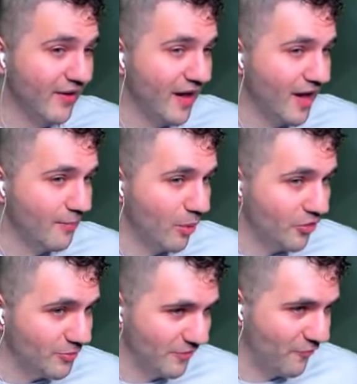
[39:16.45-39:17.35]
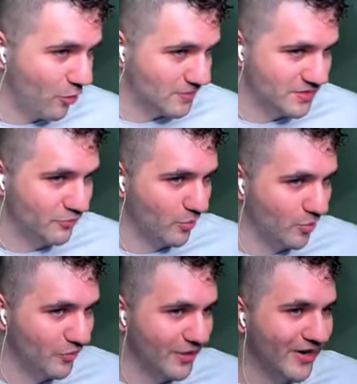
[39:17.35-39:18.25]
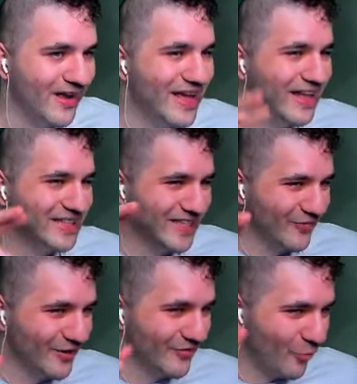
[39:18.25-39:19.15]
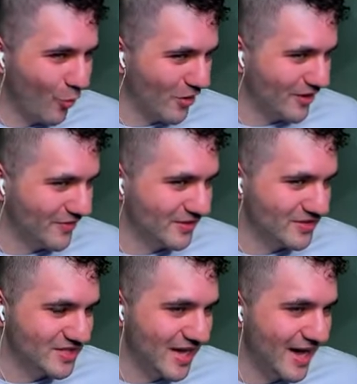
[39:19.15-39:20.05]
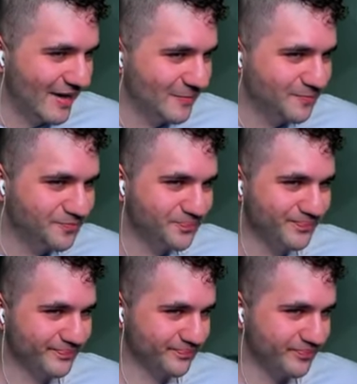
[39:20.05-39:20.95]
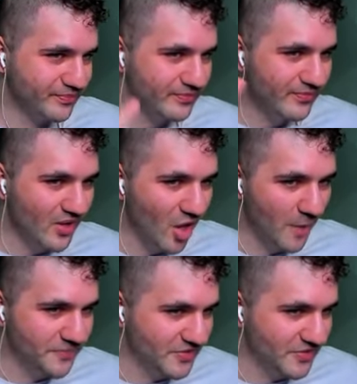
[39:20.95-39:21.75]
uh, multiple forms of removal here. Let's get rid of the Warden of the Inner Sky. Up to